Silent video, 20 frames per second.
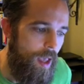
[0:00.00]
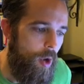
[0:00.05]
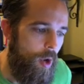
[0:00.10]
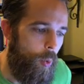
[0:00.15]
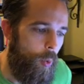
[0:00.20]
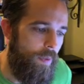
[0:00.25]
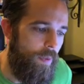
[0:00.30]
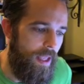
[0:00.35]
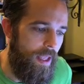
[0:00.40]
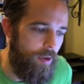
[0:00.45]

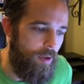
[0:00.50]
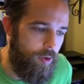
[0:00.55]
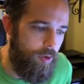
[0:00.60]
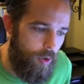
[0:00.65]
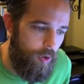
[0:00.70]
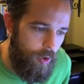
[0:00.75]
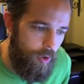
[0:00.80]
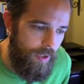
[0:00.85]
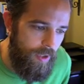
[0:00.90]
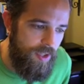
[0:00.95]
When they
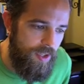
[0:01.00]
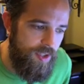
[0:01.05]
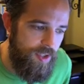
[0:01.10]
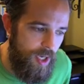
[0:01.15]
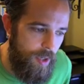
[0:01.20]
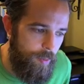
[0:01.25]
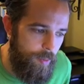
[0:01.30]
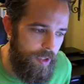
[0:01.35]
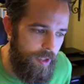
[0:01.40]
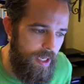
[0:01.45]
learn that
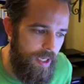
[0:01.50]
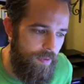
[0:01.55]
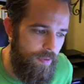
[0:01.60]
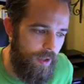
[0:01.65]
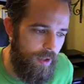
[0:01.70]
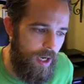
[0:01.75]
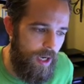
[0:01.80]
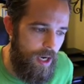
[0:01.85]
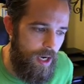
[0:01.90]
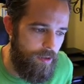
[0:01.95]
someone in
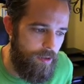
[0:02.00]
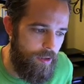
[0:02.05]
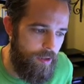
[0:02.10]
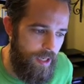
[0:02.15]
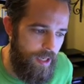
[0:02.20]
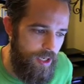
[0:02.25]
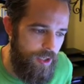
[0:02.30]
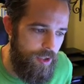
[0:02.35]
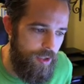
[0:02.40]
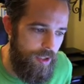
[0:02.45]
their
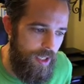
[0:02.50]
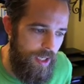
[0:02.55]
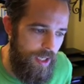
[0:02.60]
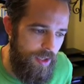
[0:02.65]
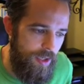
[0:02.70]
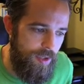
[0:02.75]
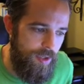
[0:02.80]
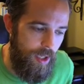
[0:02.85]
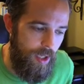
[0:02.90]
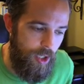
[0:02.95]
congregation
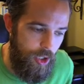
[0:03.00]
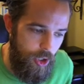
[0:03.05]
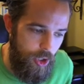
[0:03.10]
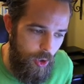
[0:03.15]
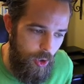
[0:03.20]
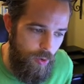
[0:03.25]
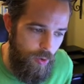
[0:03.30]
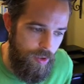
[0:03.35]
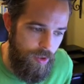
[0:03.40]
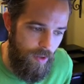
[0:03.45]
is
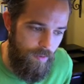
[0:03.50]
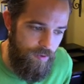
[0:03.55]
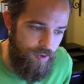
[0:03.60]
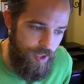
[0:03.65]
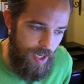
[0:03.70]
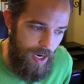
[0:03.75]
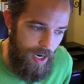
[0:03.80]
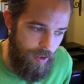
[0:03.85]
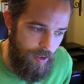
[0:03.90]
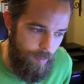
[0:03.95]
accused of
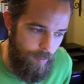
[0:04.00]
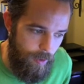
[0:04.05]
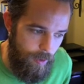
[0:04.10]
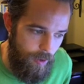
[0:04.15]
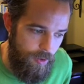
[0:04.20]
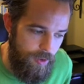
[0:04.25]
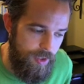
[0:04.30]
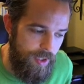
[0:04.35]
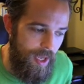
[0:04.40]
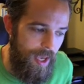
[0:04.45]
child
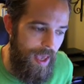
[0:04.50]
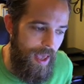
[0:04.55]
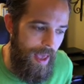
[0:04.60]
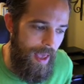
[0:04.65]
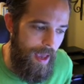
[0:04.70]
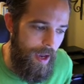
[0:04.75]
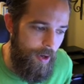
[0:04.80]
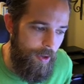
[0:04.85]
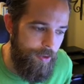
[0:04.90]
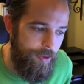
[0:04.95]
abuse,
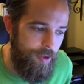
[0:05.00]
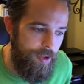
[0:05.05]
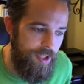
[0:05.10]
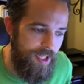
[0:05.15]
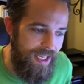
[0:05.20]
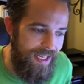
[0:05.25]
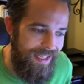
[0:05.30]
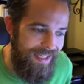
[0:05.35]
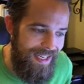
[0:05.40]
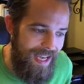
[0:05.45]
elders
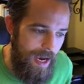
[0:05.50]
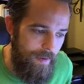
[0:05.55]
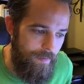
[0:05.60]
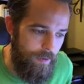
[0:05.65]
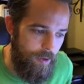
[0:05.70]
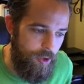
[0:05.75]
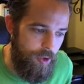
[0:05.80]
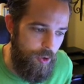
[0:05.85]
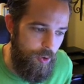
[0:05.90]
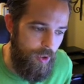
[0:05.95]

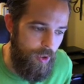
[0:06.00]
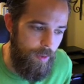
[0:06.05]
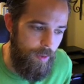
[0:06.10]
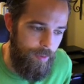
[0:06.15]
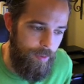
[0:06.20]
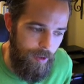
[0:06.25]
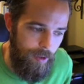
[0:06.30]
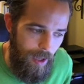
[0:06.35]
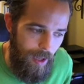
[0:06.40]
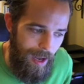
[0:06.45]
endeavor to
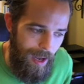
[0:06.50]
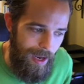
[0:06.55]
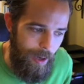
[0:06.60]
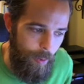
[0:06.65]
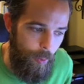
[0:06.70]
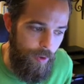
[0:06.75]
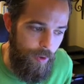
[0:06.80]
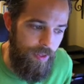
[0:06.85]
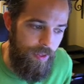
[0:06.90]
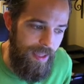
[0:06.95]
comply
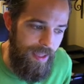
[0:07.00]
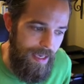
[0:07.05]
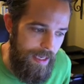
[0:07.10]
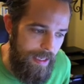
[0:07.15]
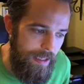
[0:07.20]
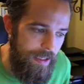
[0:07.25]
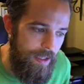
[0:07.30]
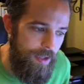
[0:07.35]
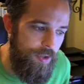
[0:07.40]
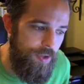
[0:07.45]
with
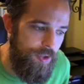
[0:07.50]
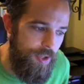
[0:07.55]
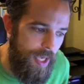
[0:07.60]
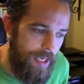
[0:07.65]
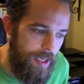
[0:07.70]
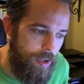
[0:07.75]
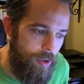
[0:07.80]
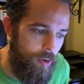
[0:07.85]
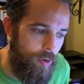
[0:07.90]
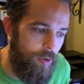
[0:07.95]
any
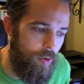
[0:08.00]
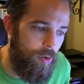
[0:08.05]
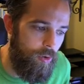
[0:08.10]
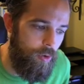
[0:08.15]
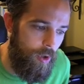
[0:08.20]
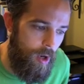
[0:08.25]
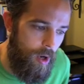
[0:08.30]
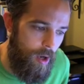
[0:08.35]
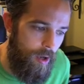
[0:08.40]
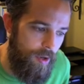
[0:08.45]
secular
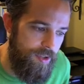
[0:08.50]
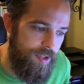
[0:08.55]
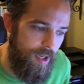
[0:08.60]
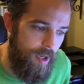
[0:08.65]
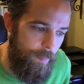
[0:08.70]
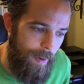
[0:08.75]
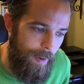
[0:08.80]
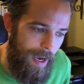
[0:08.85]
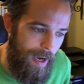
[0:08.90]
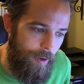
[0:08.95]
laws
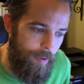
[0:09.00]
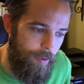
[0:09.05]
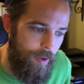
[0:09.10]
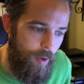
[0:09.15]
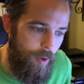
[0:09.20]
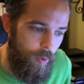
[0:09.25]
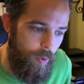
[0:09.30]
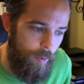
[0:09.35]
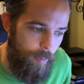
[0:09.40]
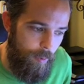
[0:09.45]
about
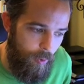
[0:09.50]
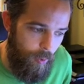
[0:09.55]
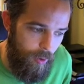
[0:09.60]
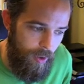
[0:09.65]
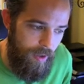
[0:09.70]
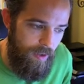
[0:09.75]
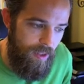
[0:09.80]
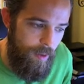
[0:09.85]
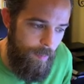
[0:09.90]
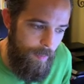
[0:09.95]

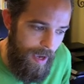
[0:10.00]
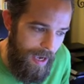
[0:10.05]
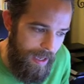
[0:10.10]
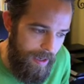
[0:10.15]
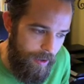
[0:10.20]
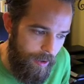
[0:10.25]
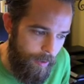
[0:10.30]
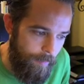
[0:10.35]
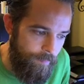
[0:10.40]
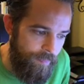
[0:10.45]
reporting the
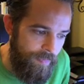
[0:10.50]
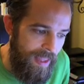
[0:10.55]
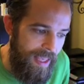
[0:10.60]
matter.